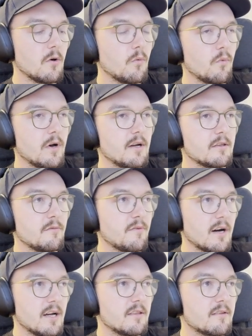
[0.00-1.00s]
where I
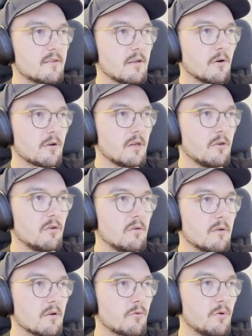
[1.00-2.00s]
defined the
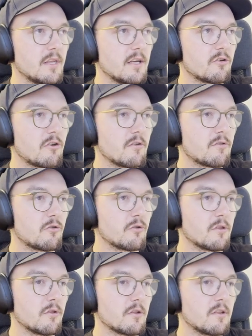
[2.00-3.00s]
login credentials should
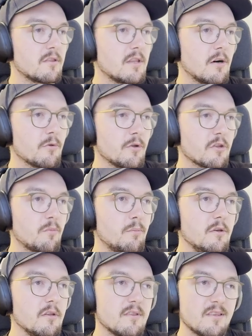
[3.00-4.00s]
now not
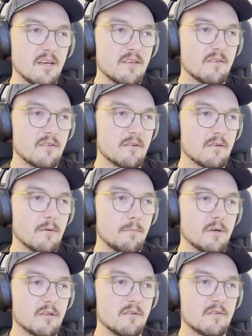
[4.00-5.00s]
be test,
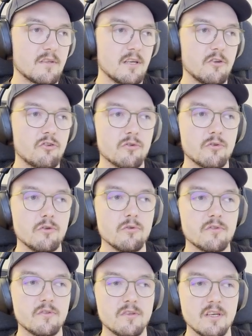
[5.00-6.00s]
but instead it should
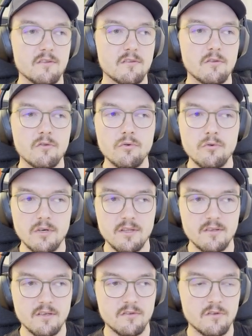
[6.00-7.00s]
use test2 and
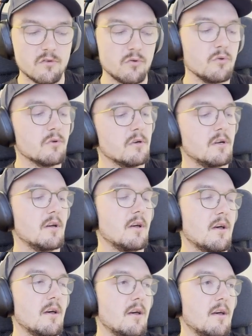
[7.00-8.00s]
test2.
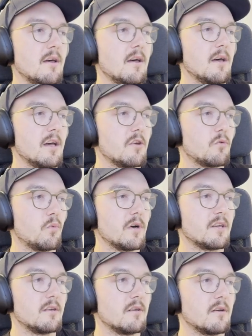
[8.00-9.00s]
And
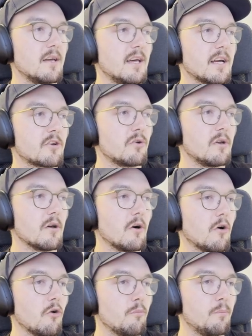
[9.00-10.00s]
when actually
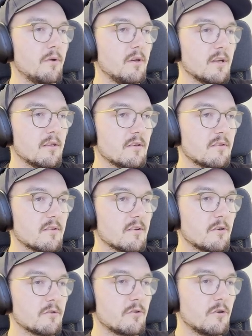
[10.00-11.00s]
opening this
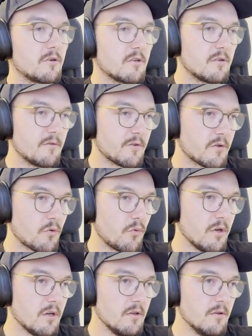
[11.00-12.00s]
alternative
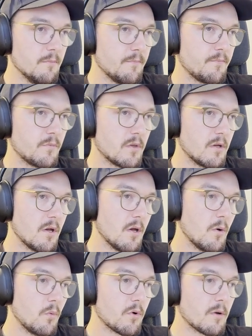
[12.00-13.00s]
screen,
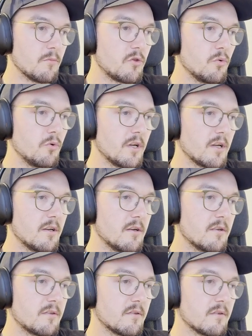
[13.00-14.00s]
what I'm doing
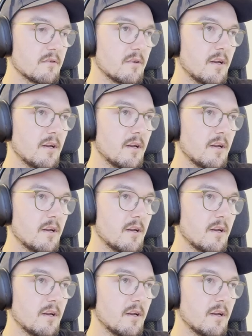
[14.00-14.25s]
is